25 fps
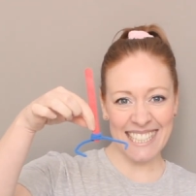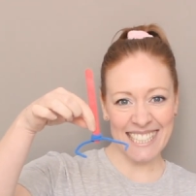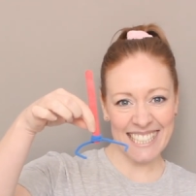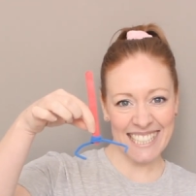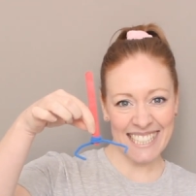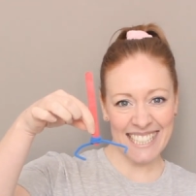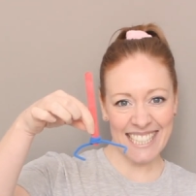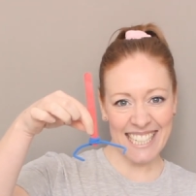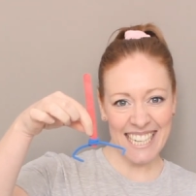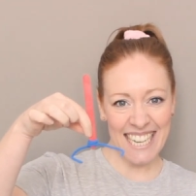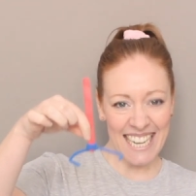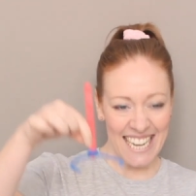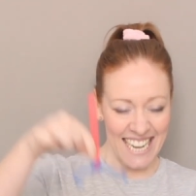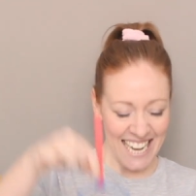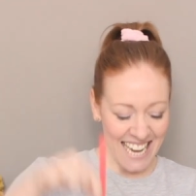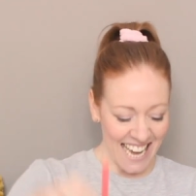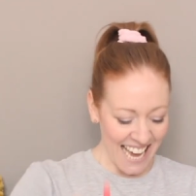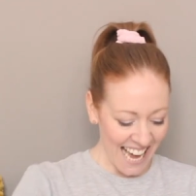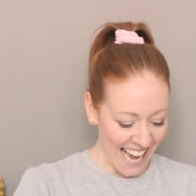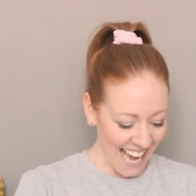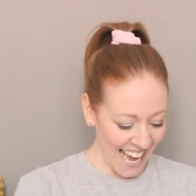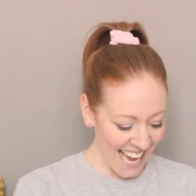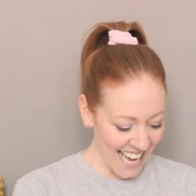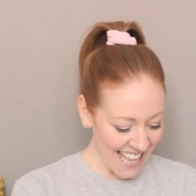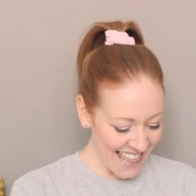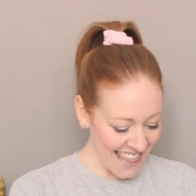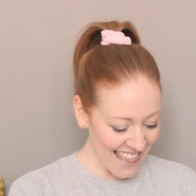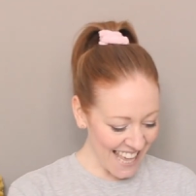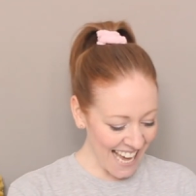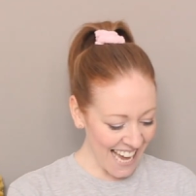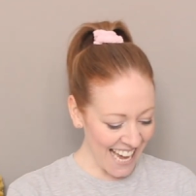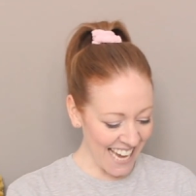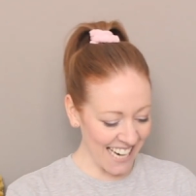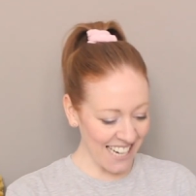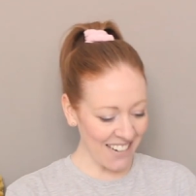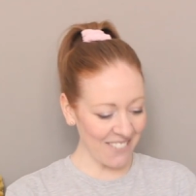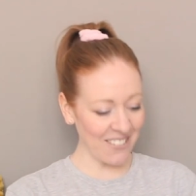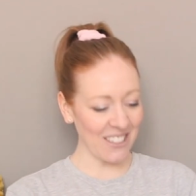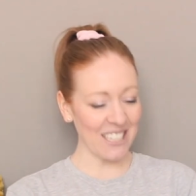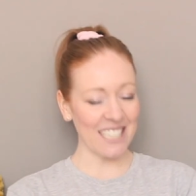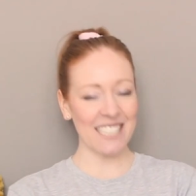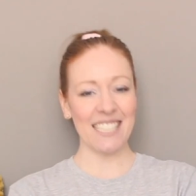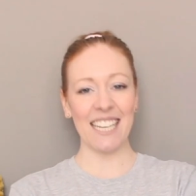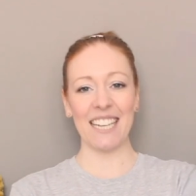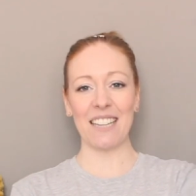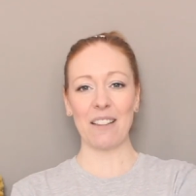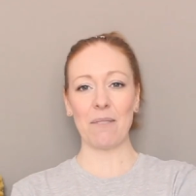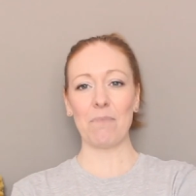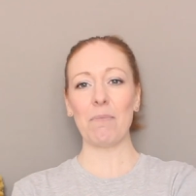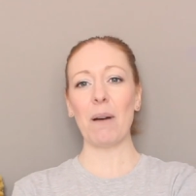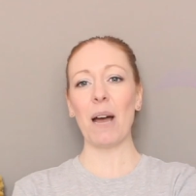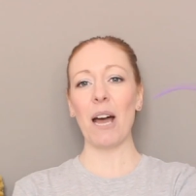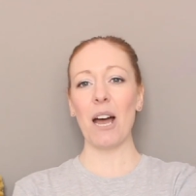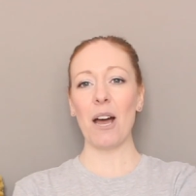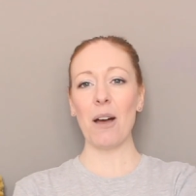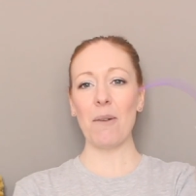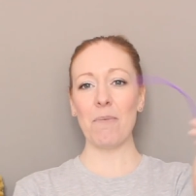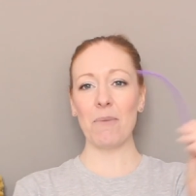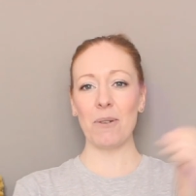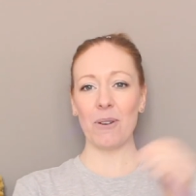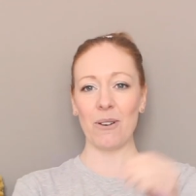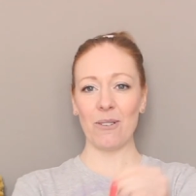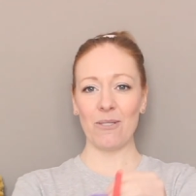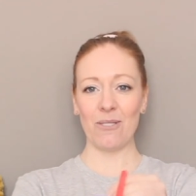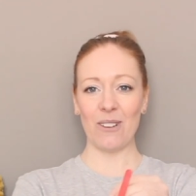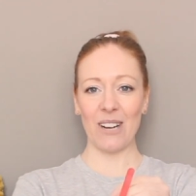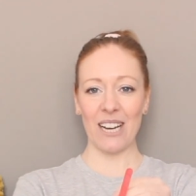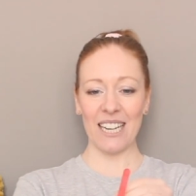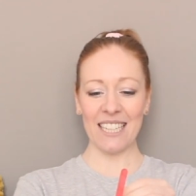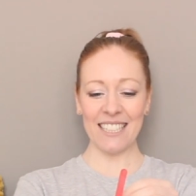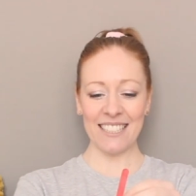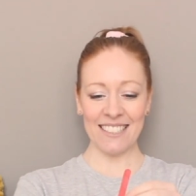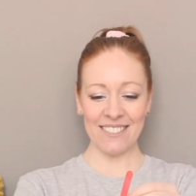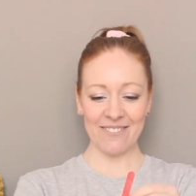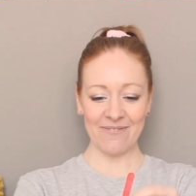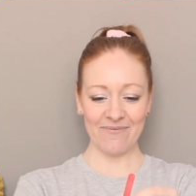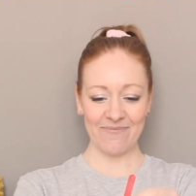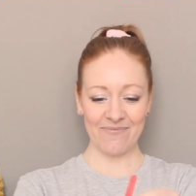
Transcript: And then I'm going to take the purple one